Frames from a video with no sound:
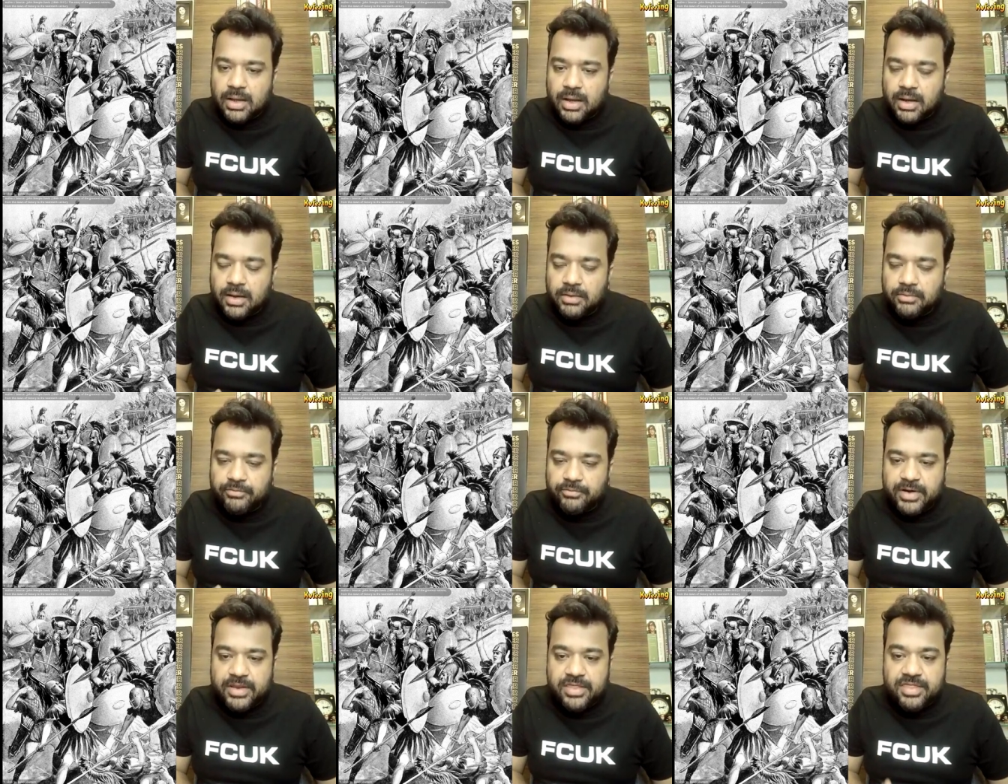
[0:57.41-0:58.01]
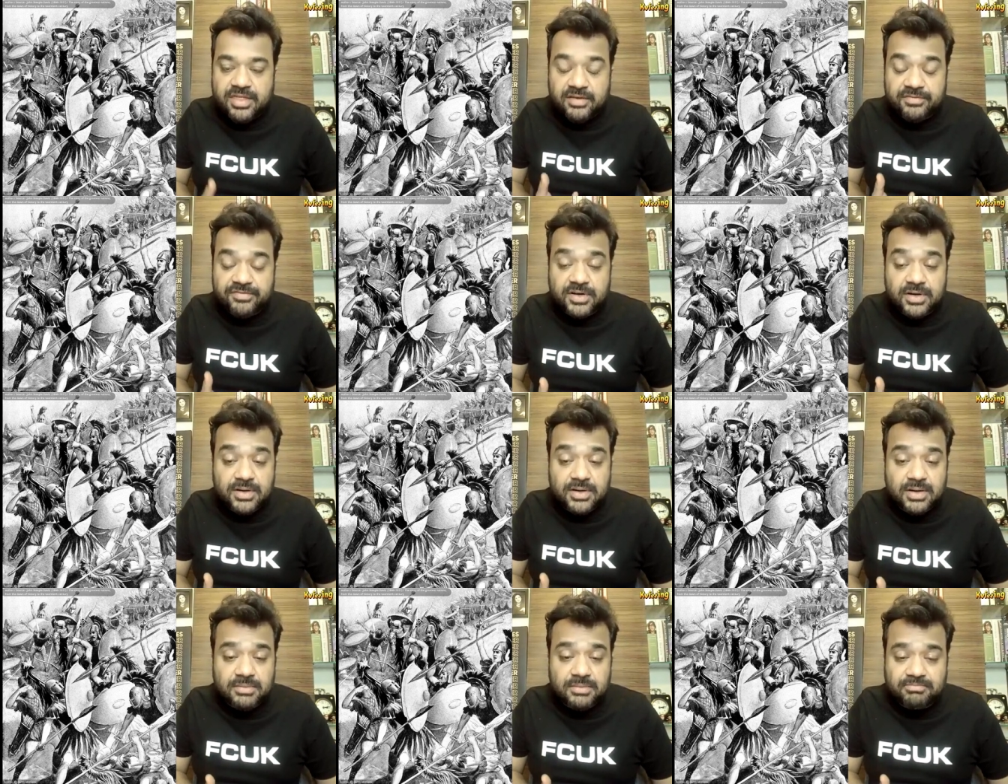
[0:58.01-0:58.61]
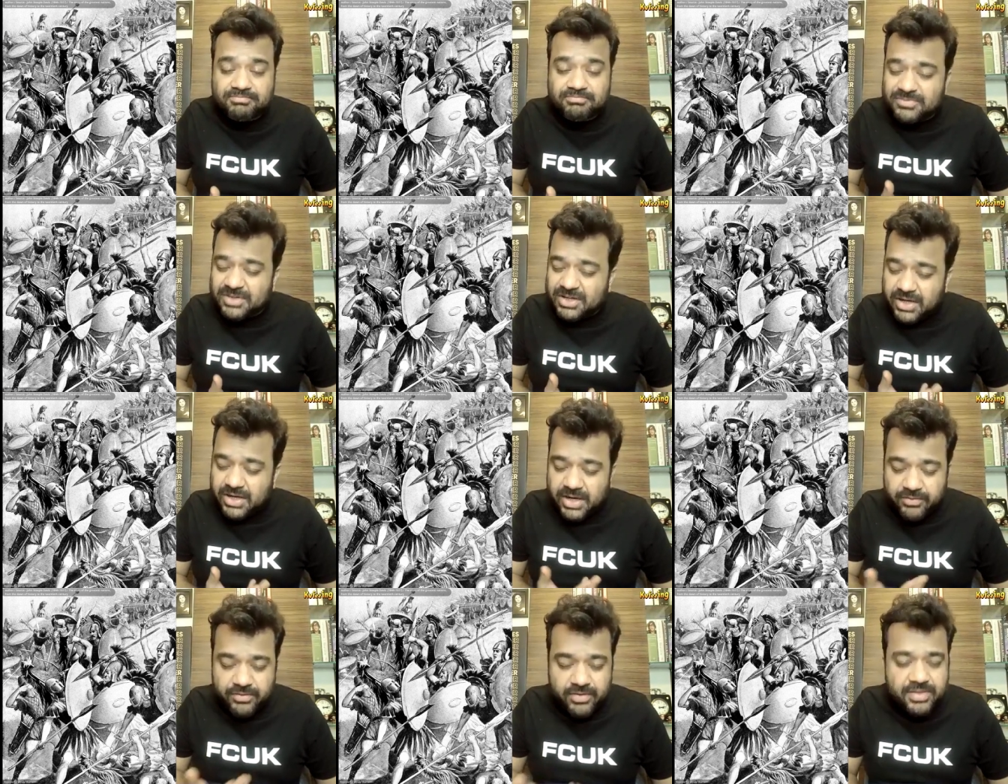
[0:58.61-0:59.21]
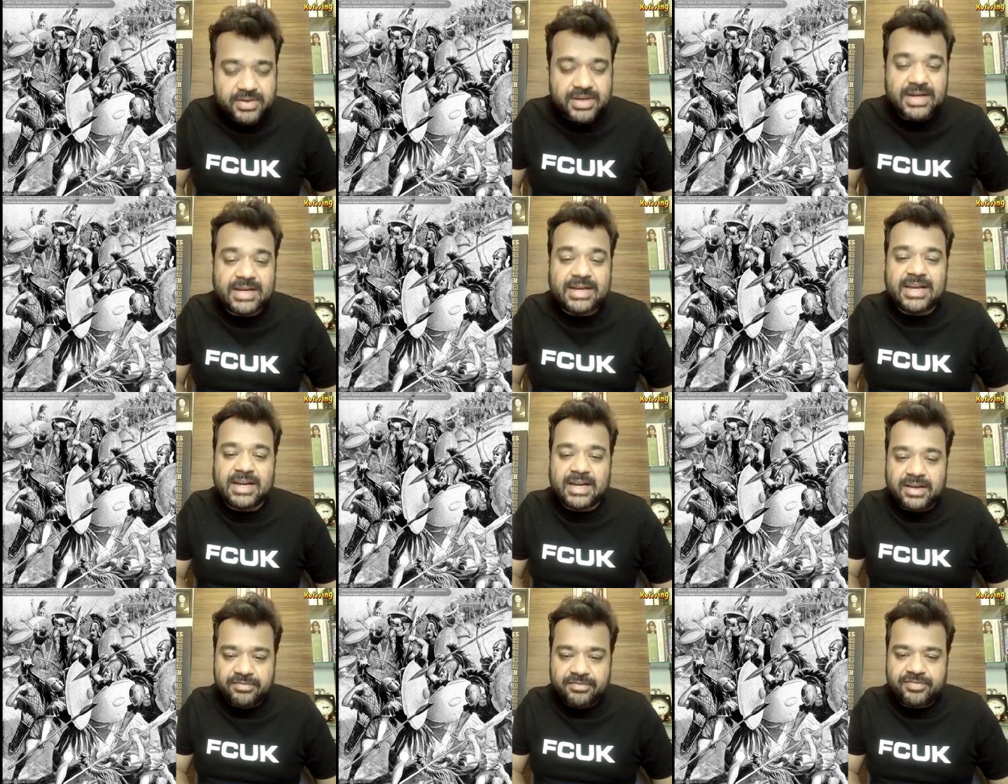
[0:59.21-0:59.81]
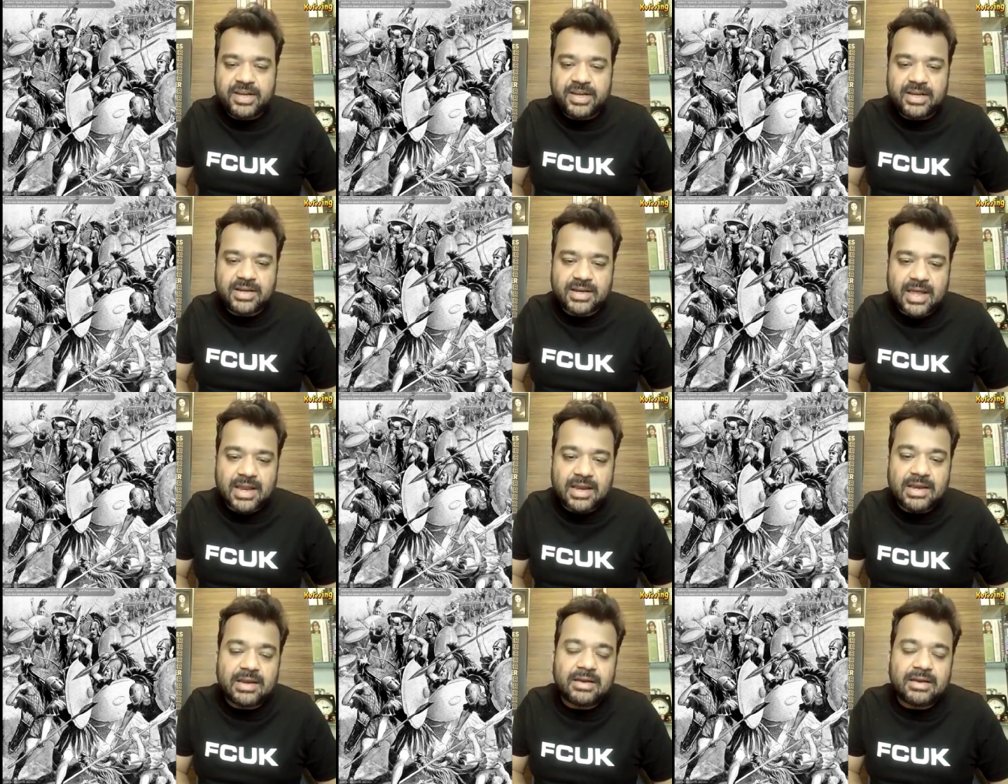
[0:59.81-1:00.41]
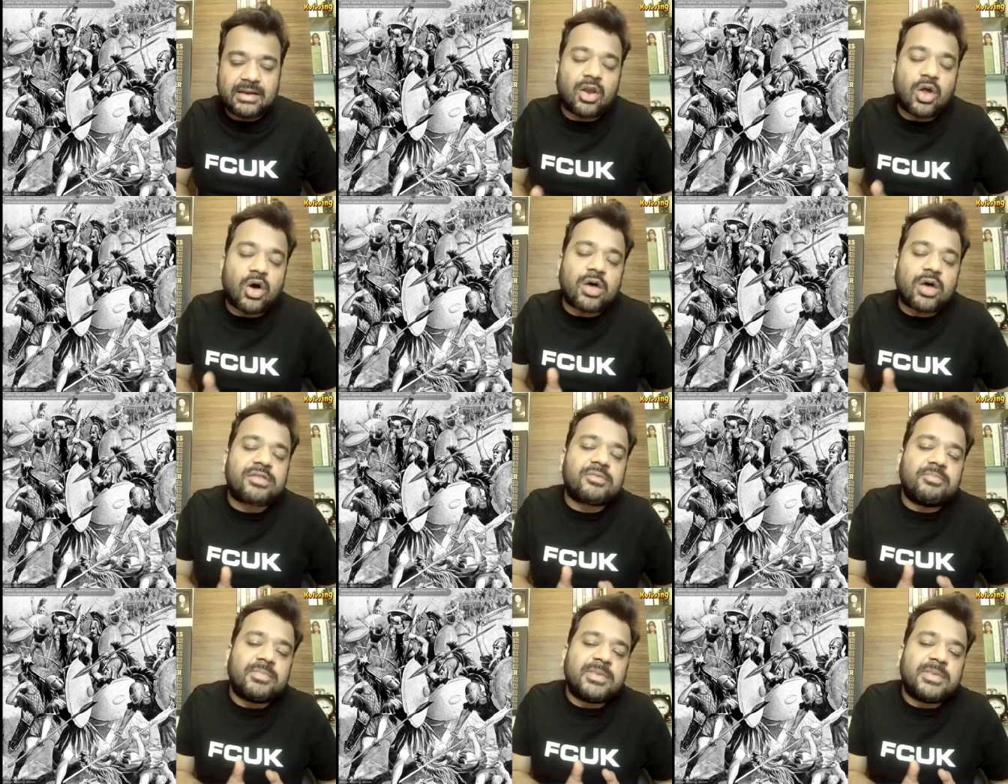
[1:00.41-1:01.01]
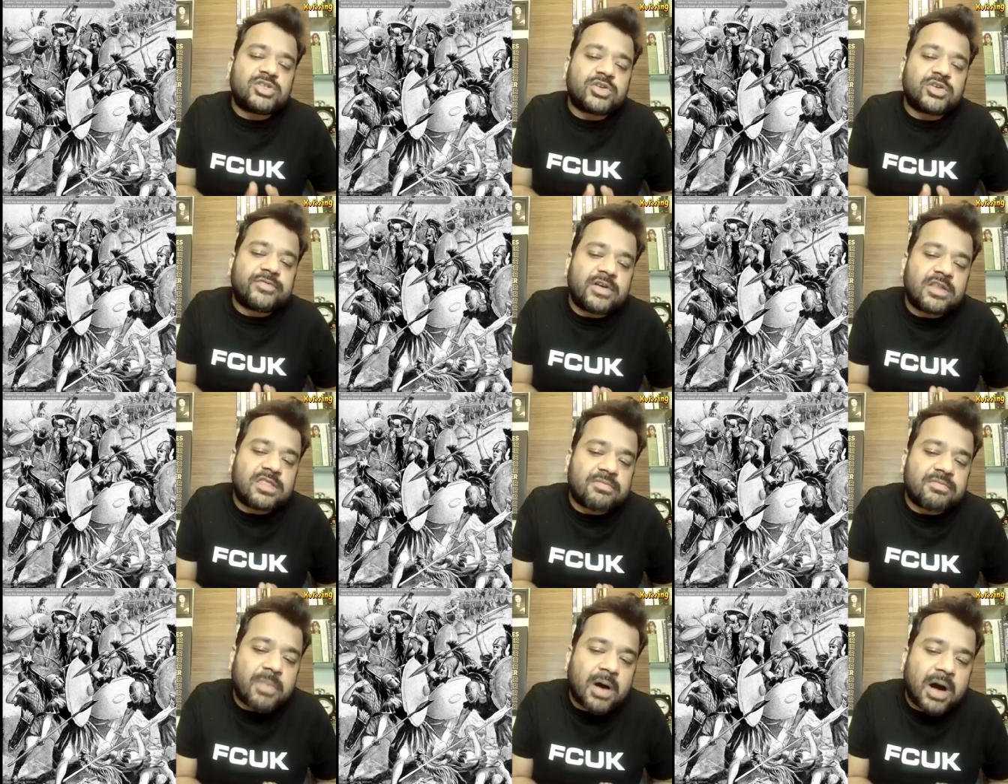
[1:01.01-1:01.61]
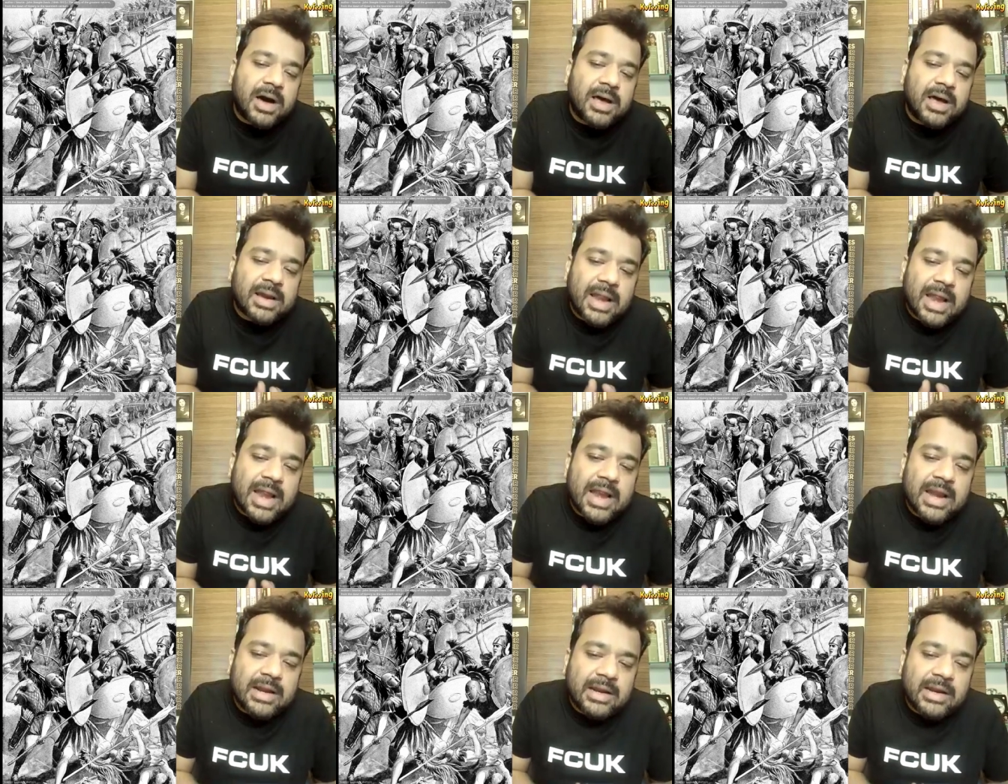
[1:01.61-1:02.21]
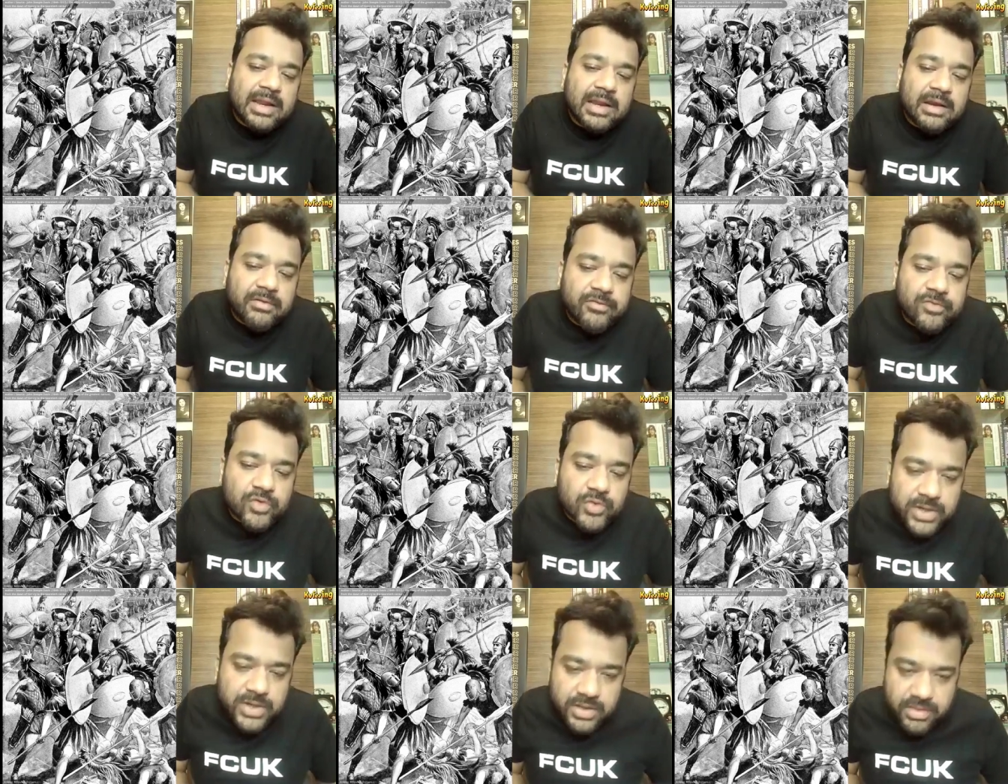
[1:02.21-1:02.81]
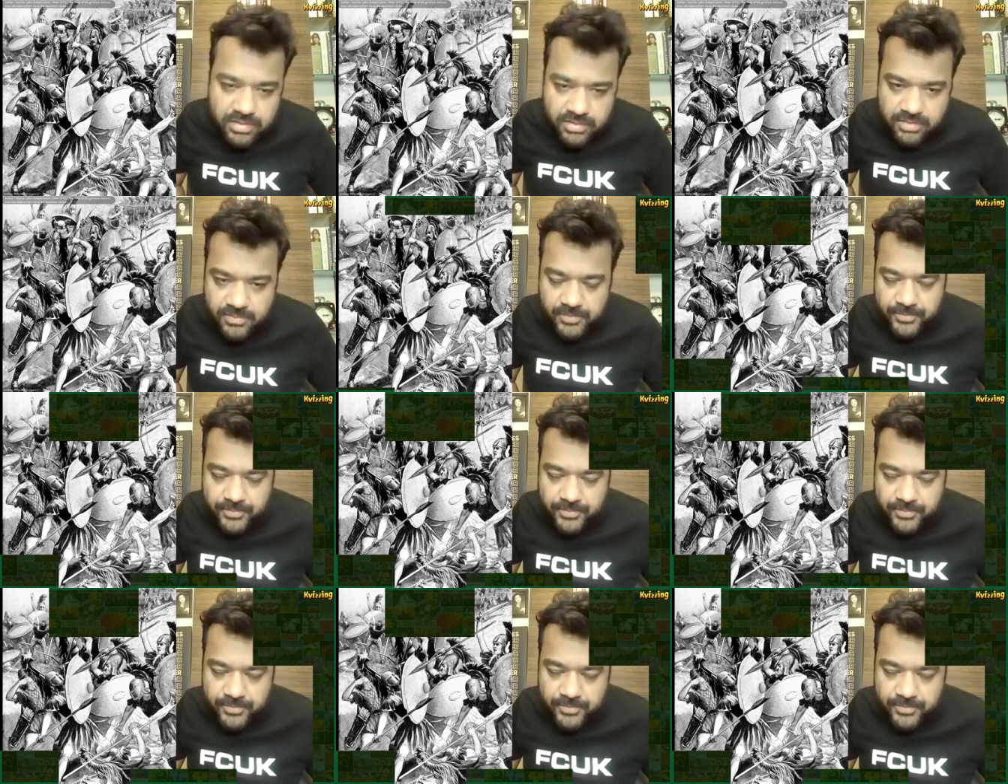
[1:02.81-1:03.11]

uh, which suffered a devastating defeat and lost much of its power and influence.